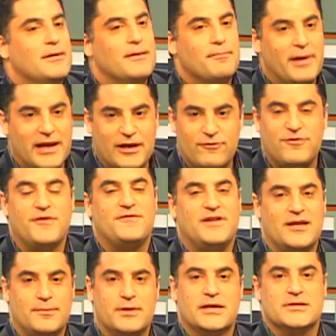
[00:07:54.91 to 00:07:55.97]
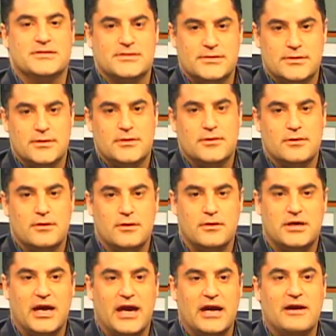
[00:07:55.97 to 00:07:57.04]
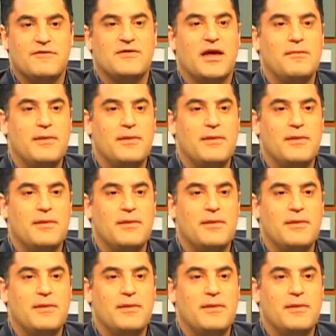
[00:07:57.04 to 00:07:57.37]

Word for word: Made it fifteen minutes. Okay, if they